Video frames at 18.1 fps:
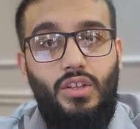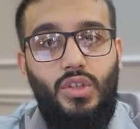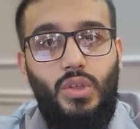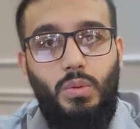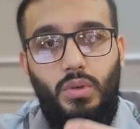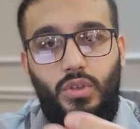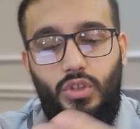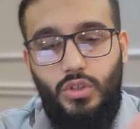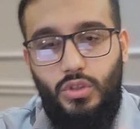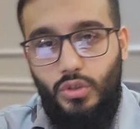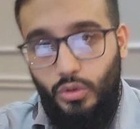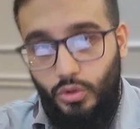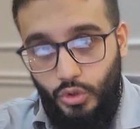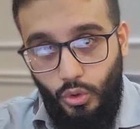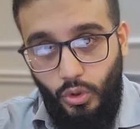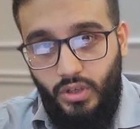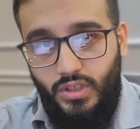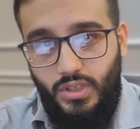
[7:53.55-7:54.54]
to
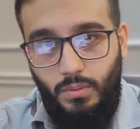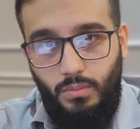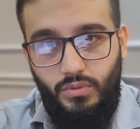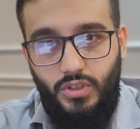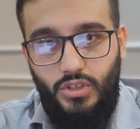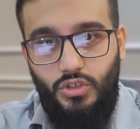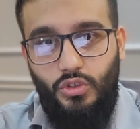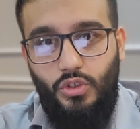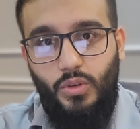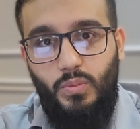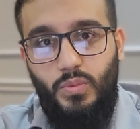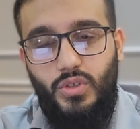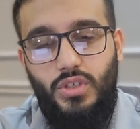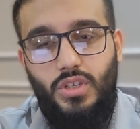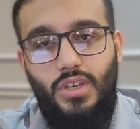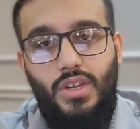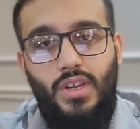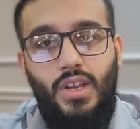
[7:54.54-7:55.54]
join some of these
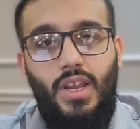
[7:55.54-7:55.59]
groups,